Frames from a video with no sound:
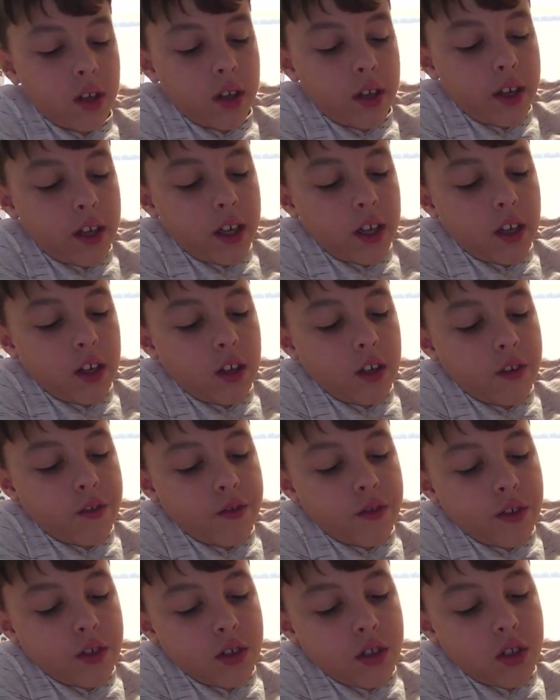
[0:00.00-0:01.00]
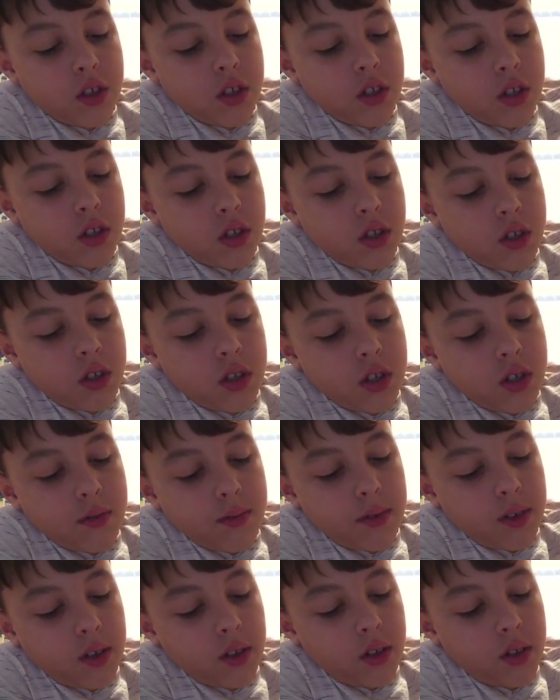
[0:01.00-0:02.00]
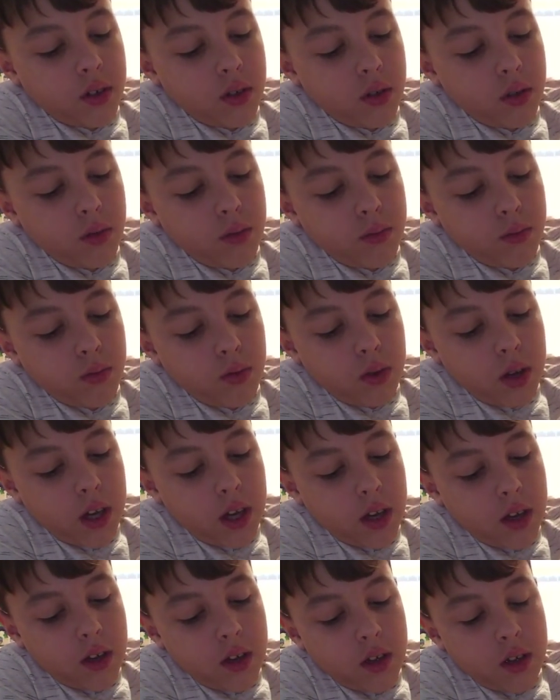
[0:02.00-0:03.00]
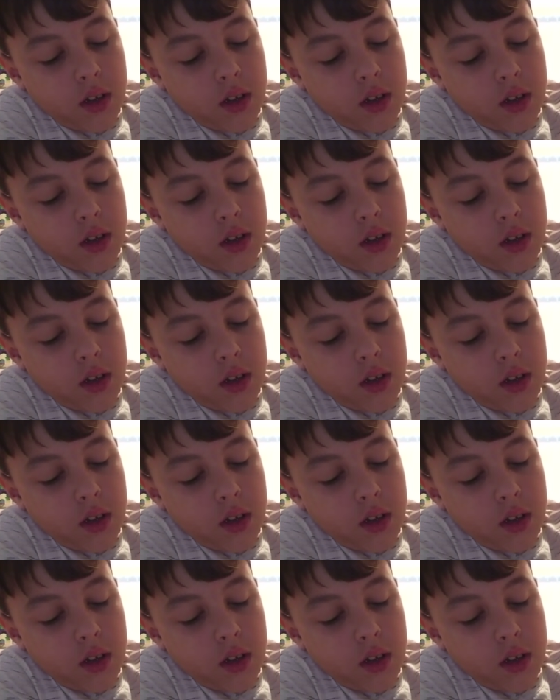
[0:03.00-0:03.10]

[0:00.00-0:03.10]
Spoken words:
I have this small little weight.